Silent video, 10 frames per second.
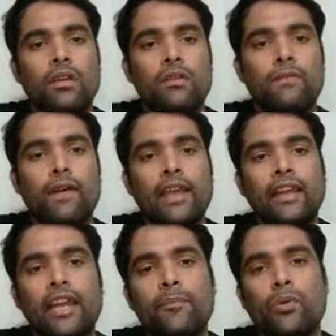
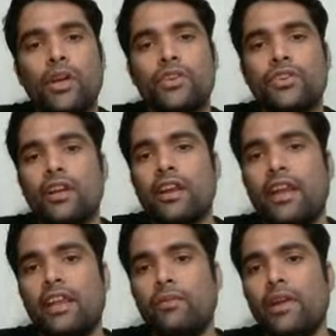Finite production
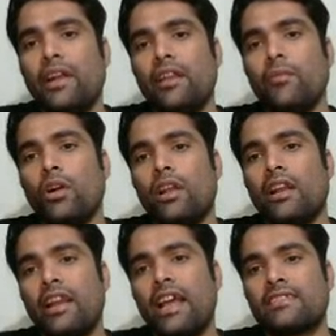rate inventory model
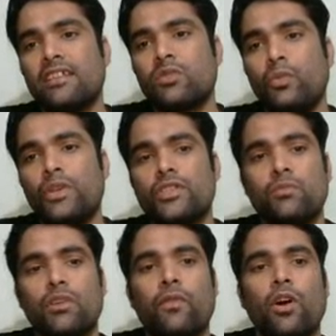relaxes which of
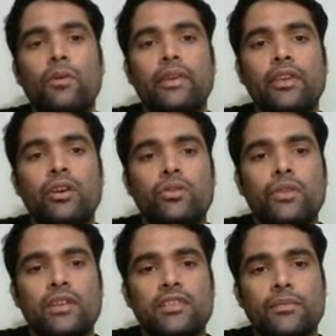the following
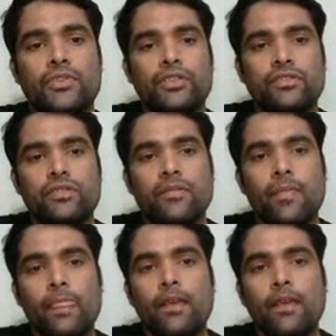EOQ assumptions?